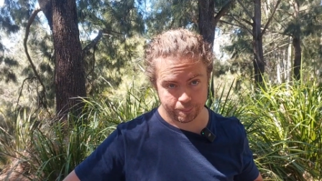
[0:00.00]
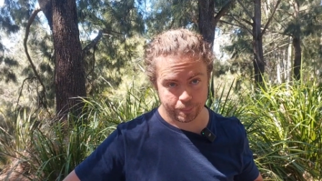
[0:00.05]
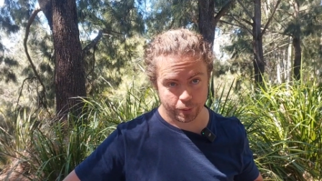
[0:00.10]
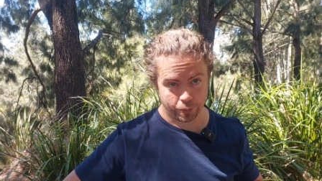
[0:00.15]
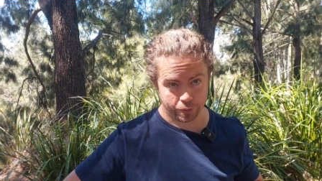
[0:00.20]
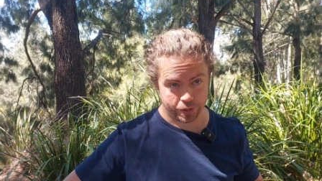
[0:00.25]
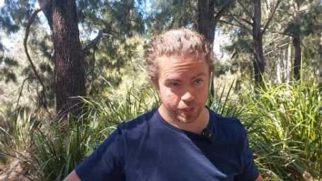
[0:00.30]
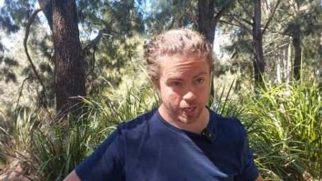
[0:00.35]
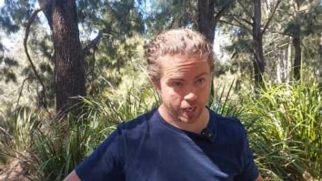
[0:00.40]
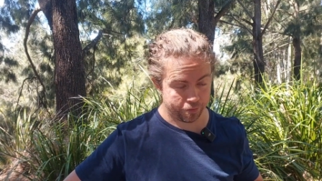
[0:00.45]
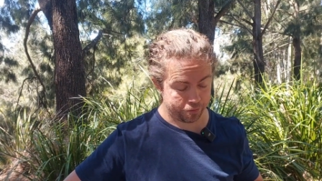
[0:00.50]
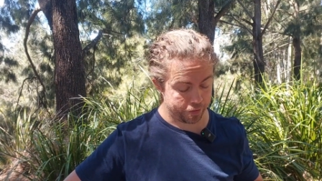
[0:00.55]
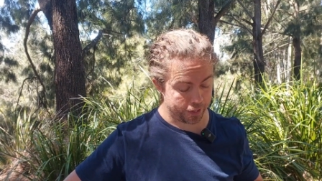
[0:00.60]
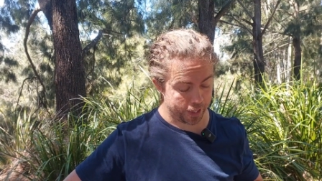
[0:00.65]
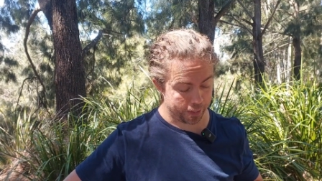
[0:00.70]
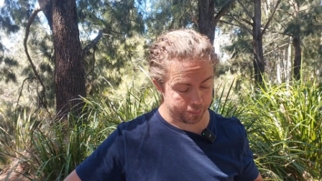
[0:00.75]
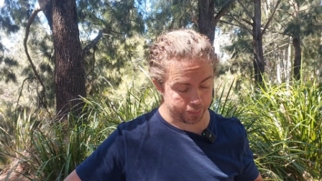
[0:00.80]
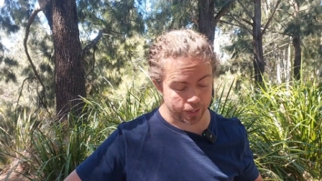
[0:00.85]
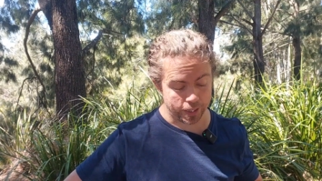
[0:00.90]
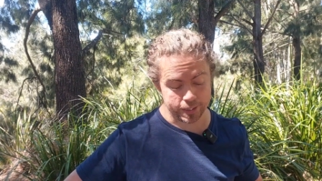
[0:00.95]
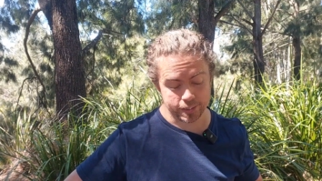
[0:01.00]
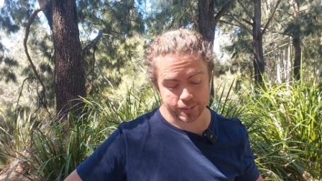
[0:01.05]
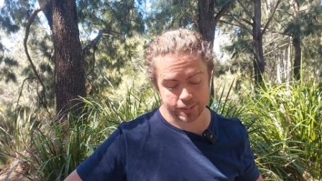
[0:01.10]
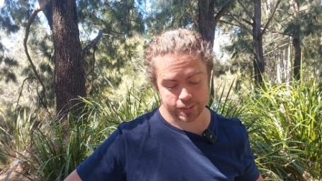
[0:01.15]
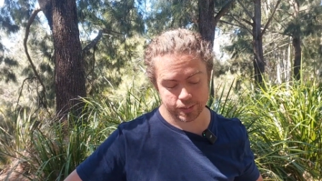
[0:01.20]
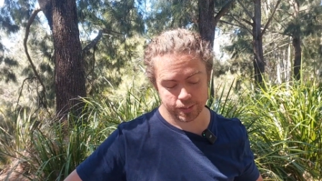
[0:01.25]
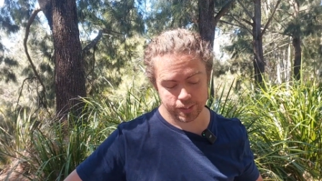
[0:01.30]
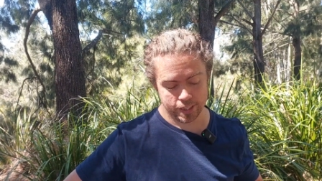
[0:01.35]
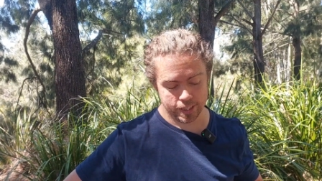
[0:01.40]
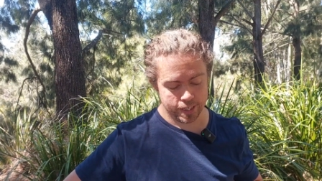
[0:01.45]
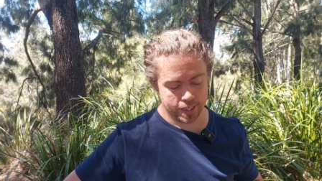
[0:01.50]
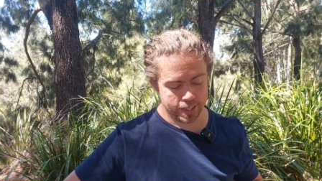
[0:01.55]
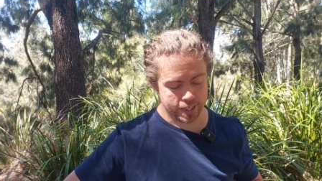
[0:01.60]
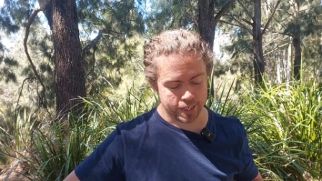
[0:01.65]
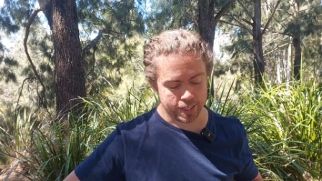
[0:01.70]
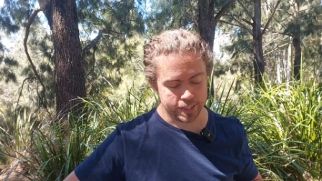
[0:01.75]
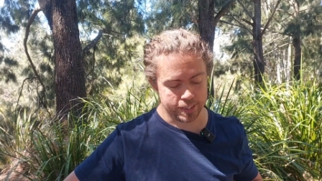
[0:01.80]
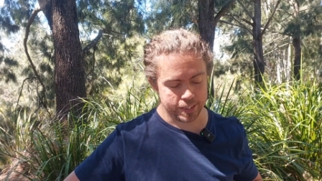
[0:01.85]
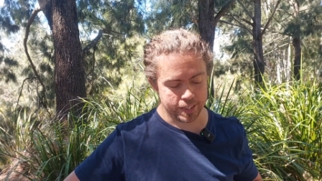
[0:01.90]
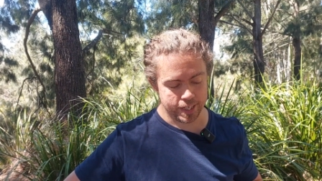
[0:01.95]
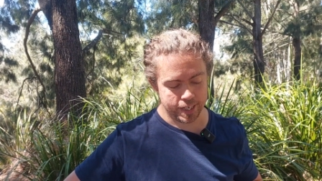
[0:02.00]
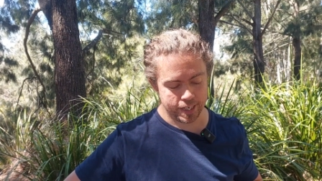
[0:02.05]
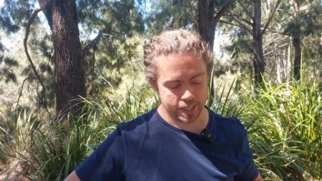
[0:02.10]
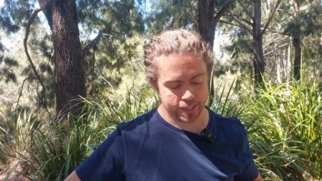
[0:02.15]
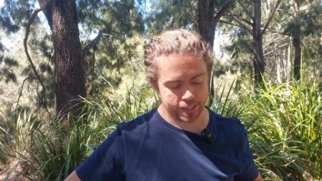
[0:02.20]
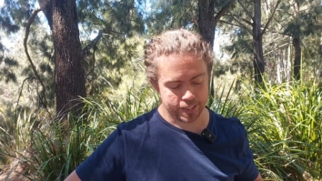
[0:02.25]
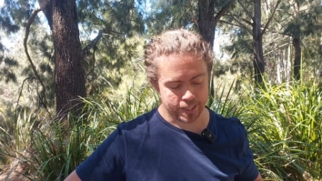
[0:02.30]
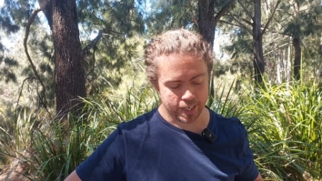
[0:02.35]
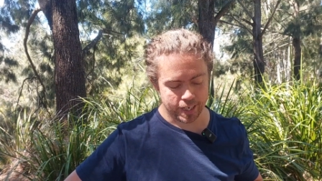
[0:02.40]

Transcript: Both have their place in there.